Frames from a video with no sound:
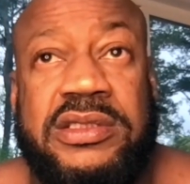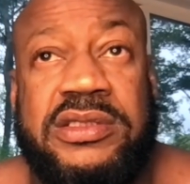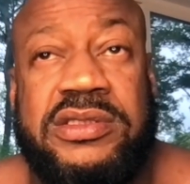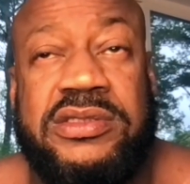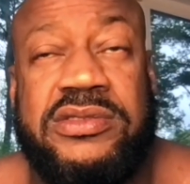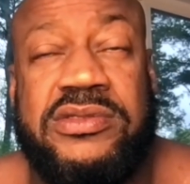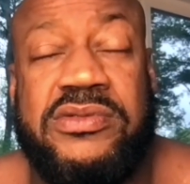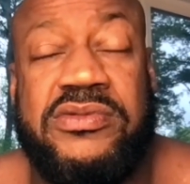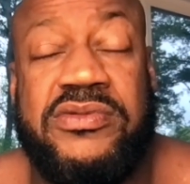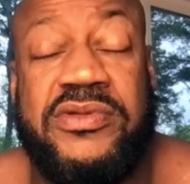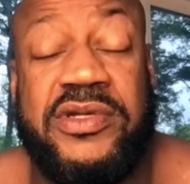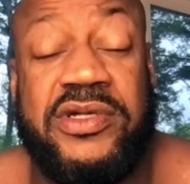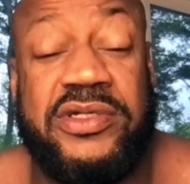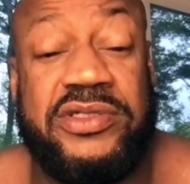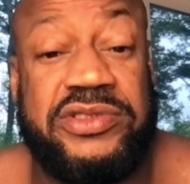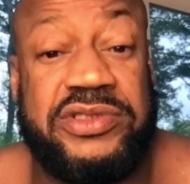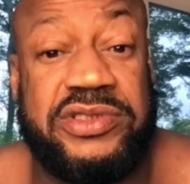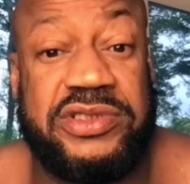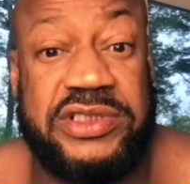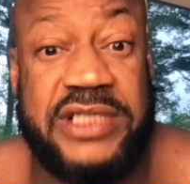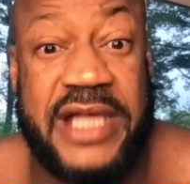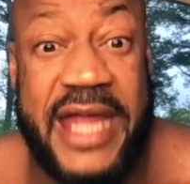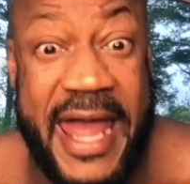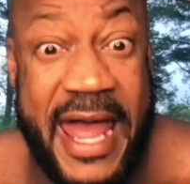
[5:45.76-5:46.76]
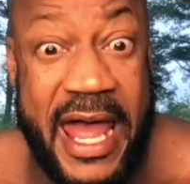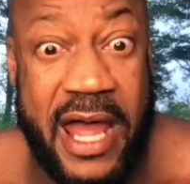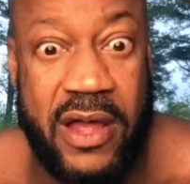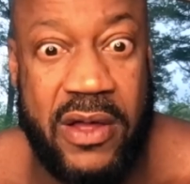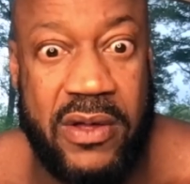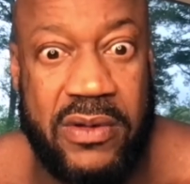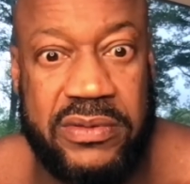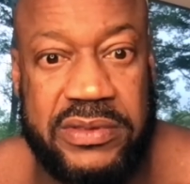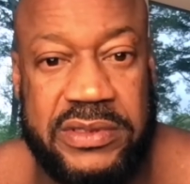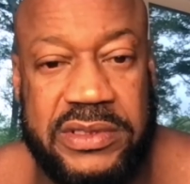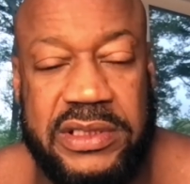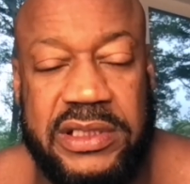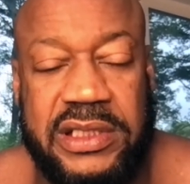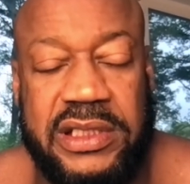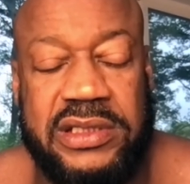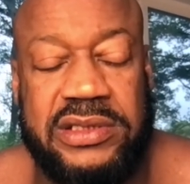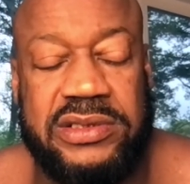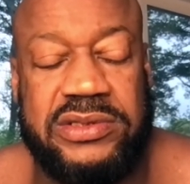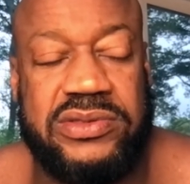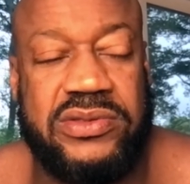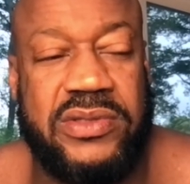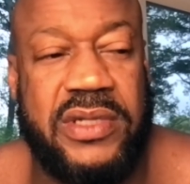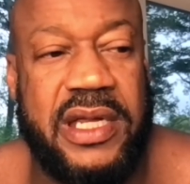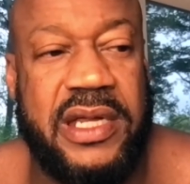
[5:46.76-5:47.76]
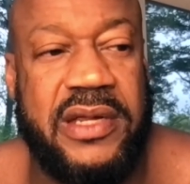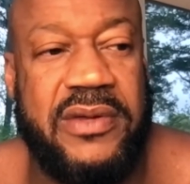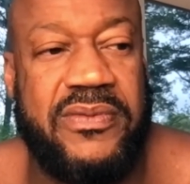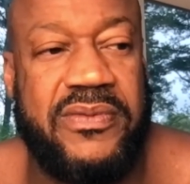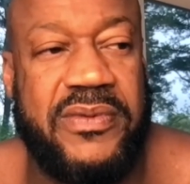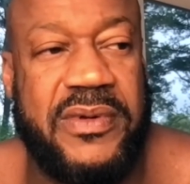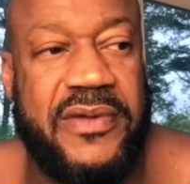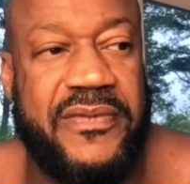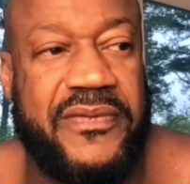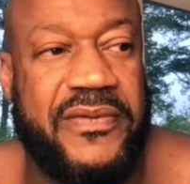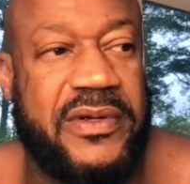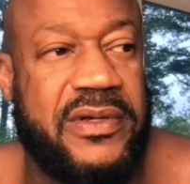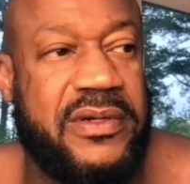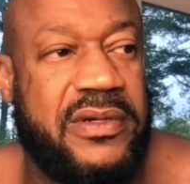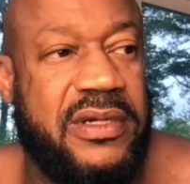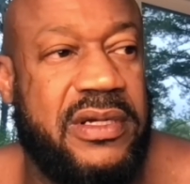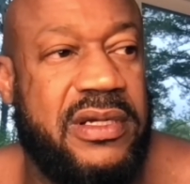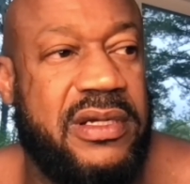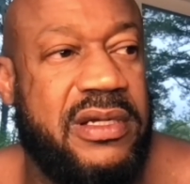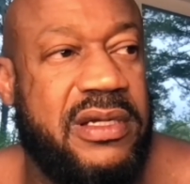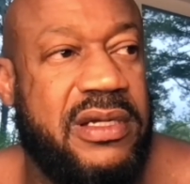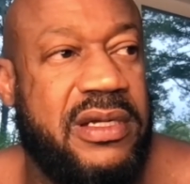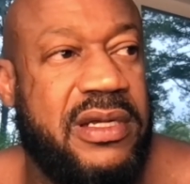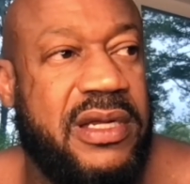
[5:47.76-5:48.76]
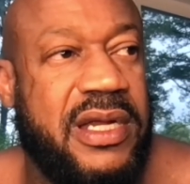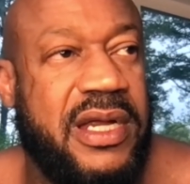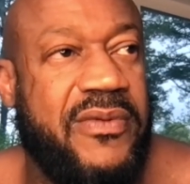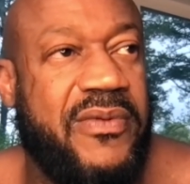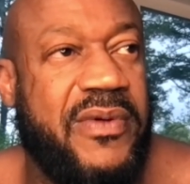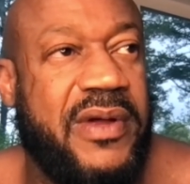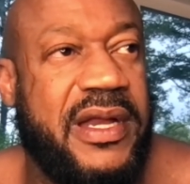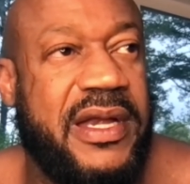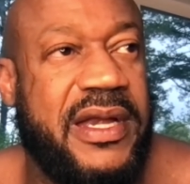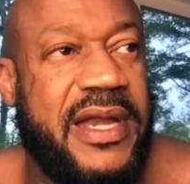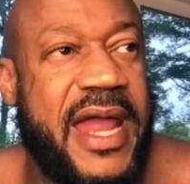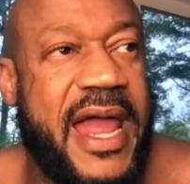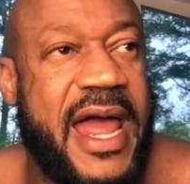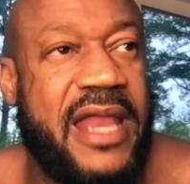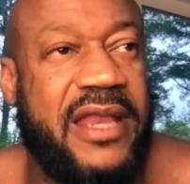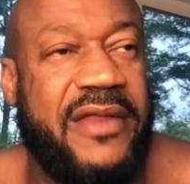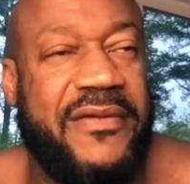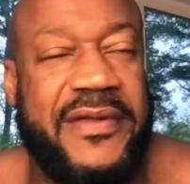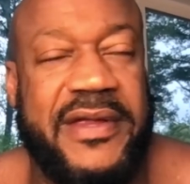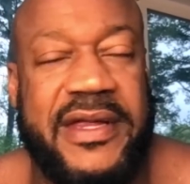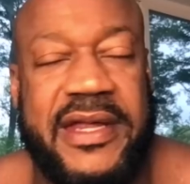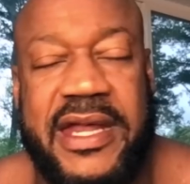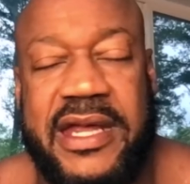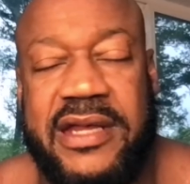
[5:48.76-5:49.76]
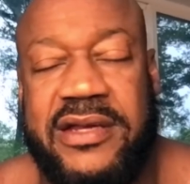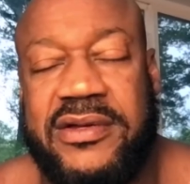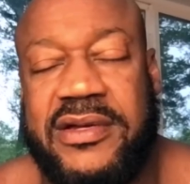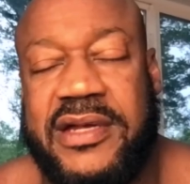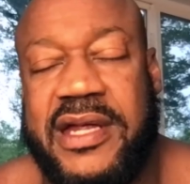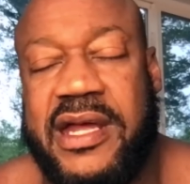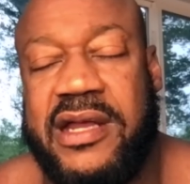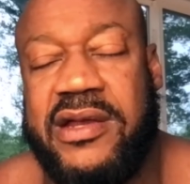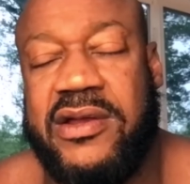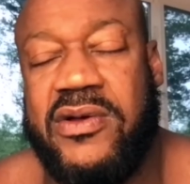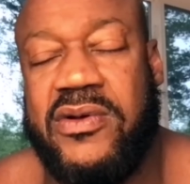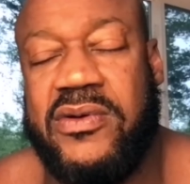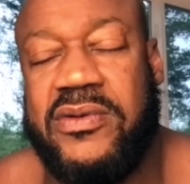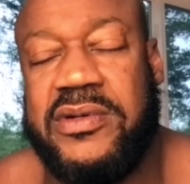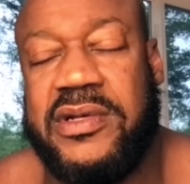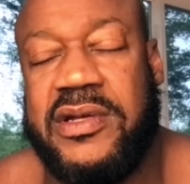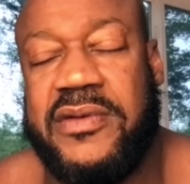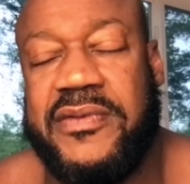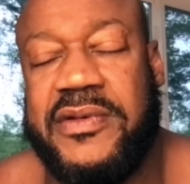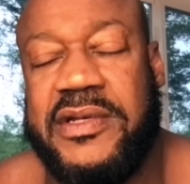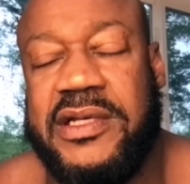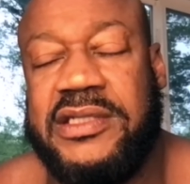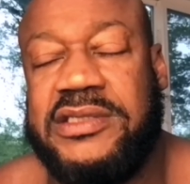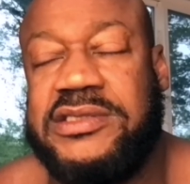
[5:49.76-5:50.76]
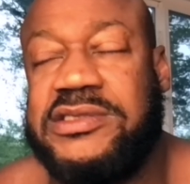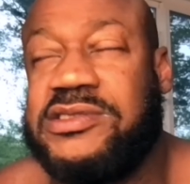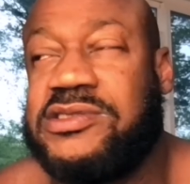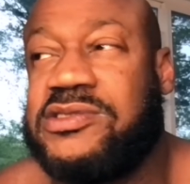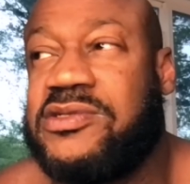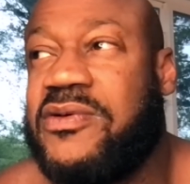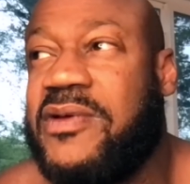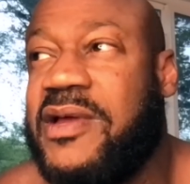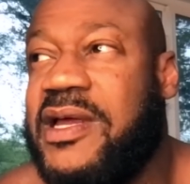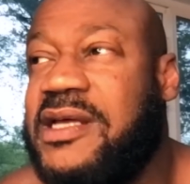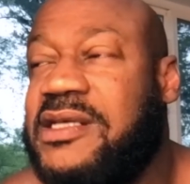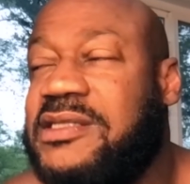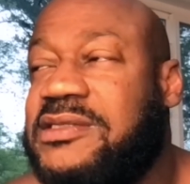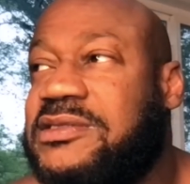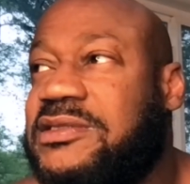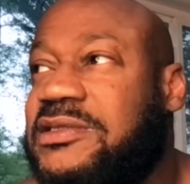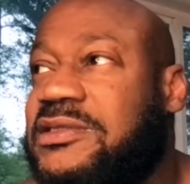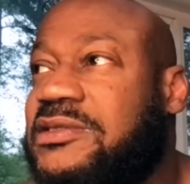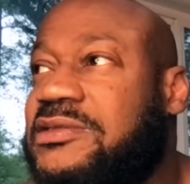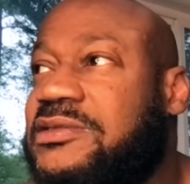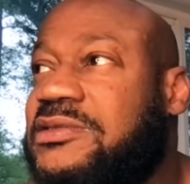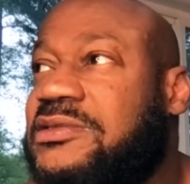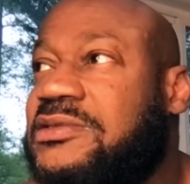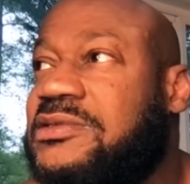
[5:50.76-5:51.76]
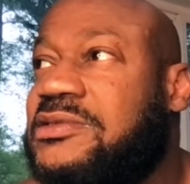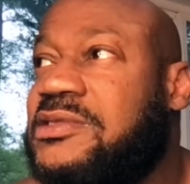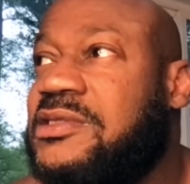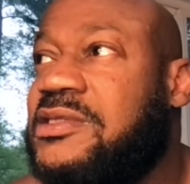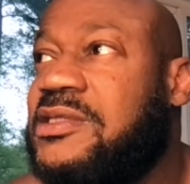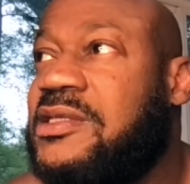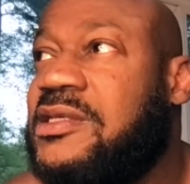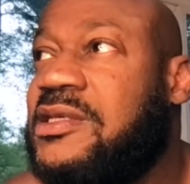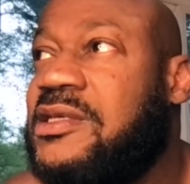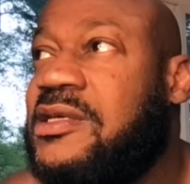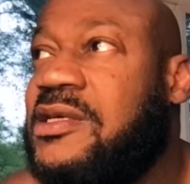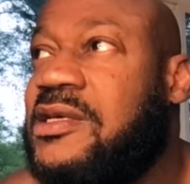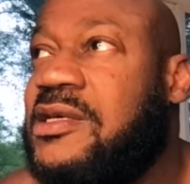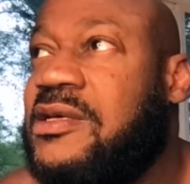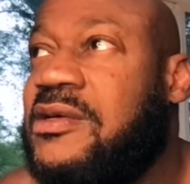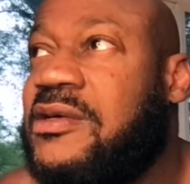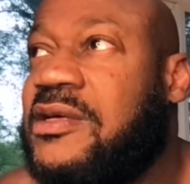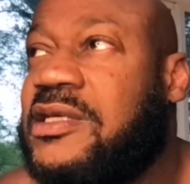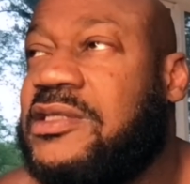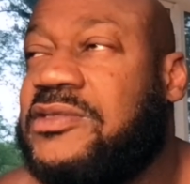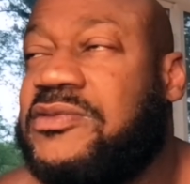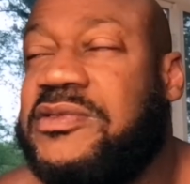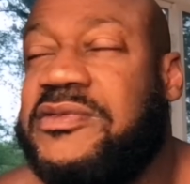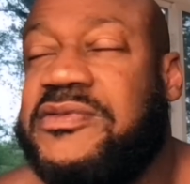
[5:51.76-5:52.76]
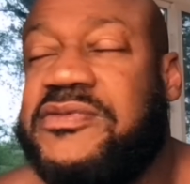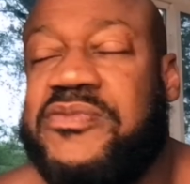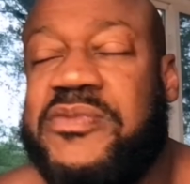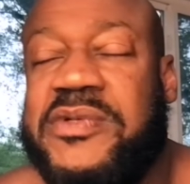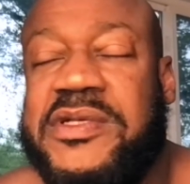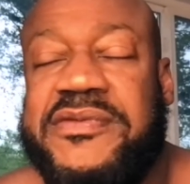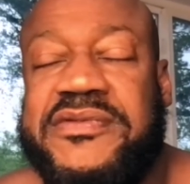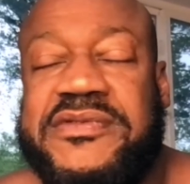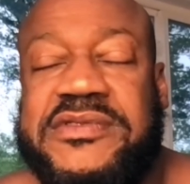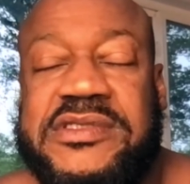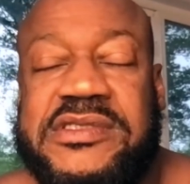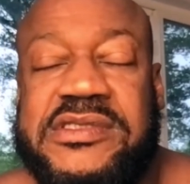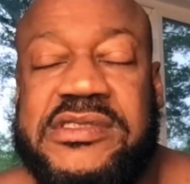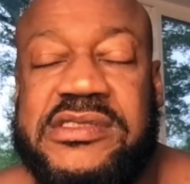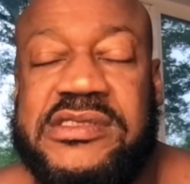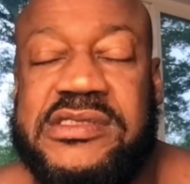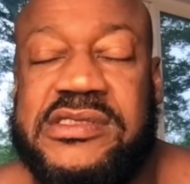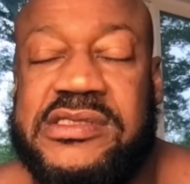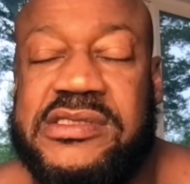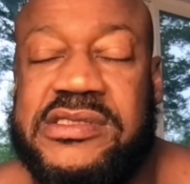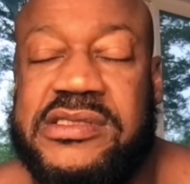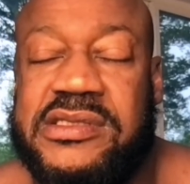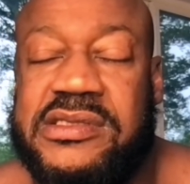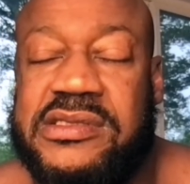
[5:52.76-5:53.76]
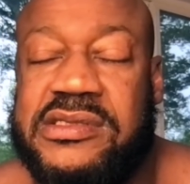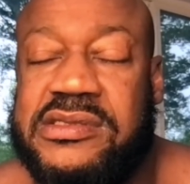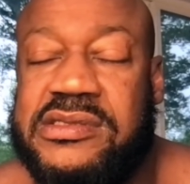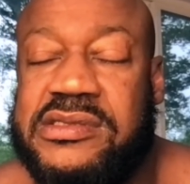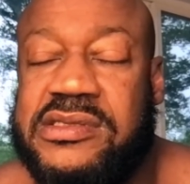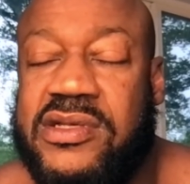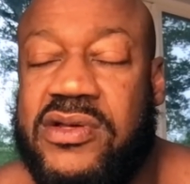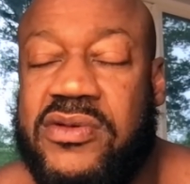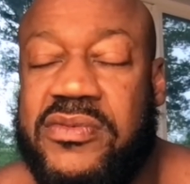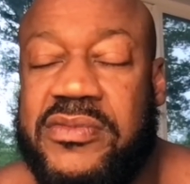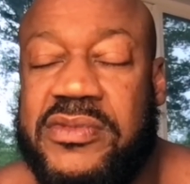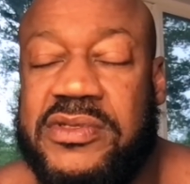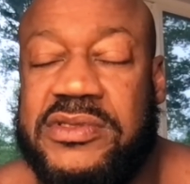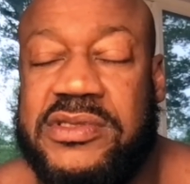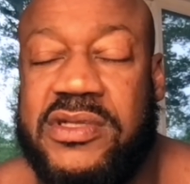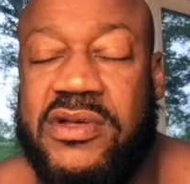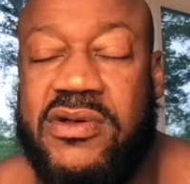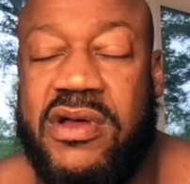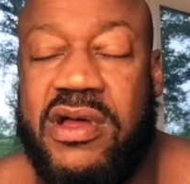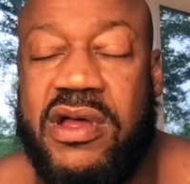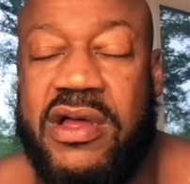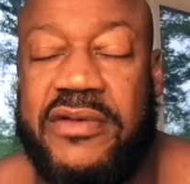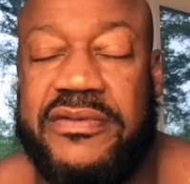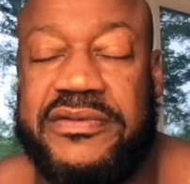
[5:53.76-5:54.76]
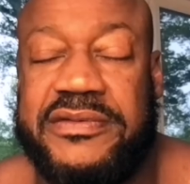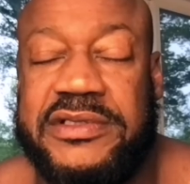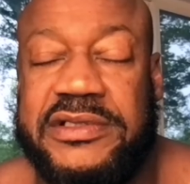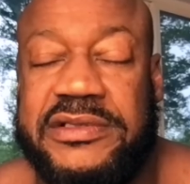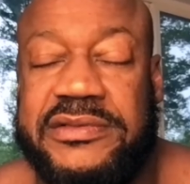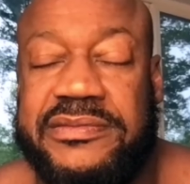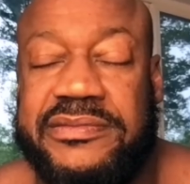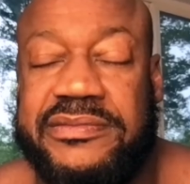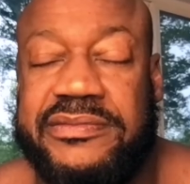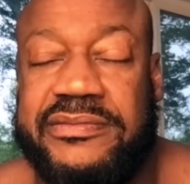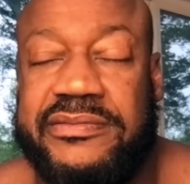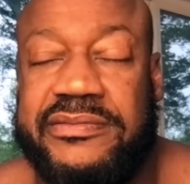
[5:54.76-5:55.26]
threw their child into a river, and when an alligator got hold of it. It's just crazy. Because we've seen this so often.